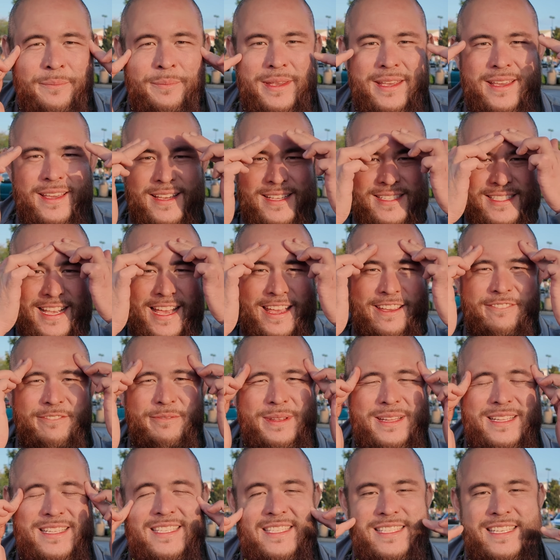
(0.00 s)
because
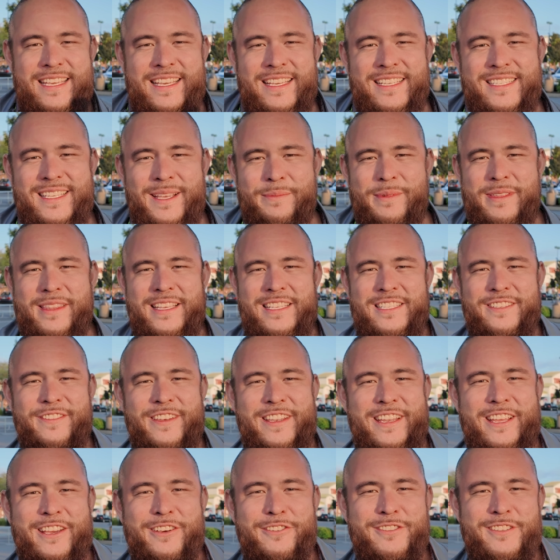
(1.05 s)
I've been seeing some of these
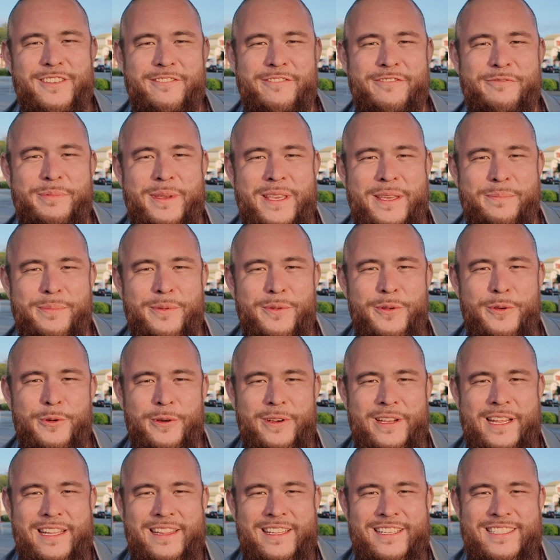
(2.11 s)
videos of people who
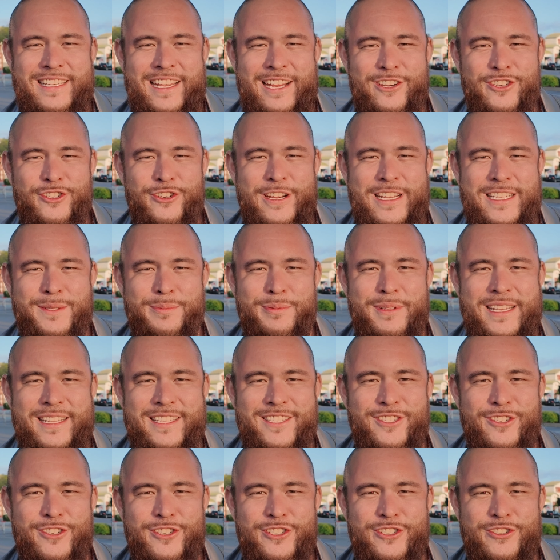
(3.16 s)
are getting these hair
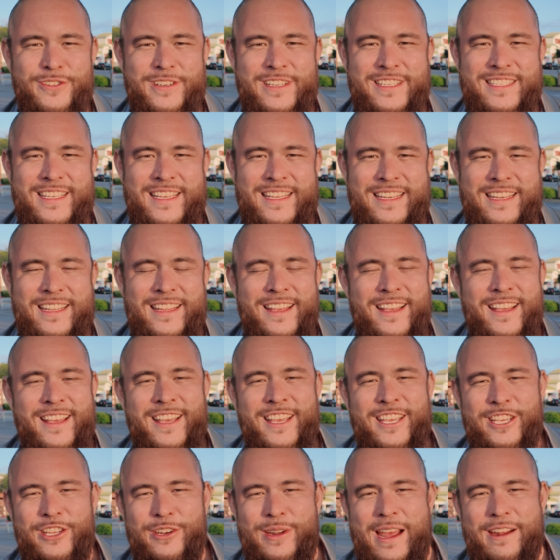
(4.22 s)
transplant surgeries, and
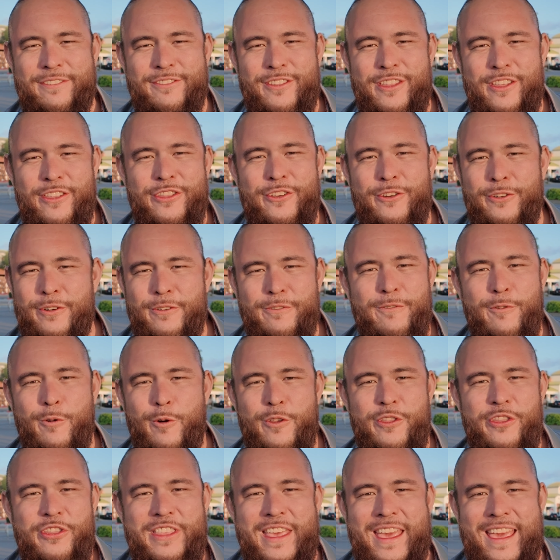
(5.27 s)
you know, after the third or
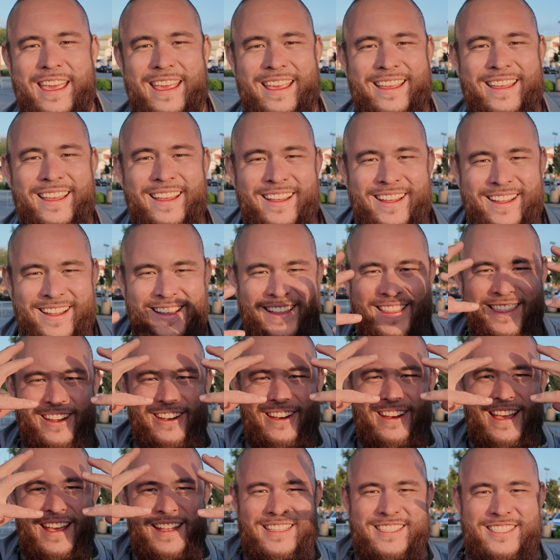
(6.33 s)
fourth day,
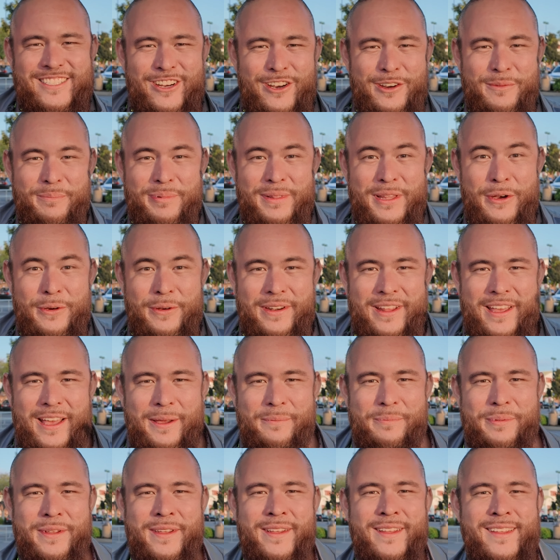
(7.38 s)
their heads start blowing
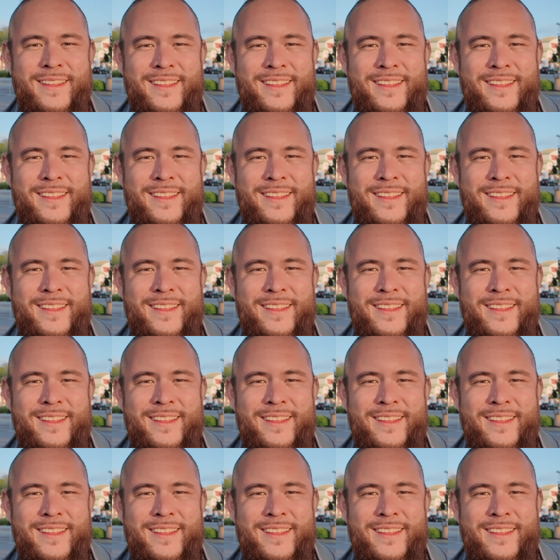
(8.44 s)
up.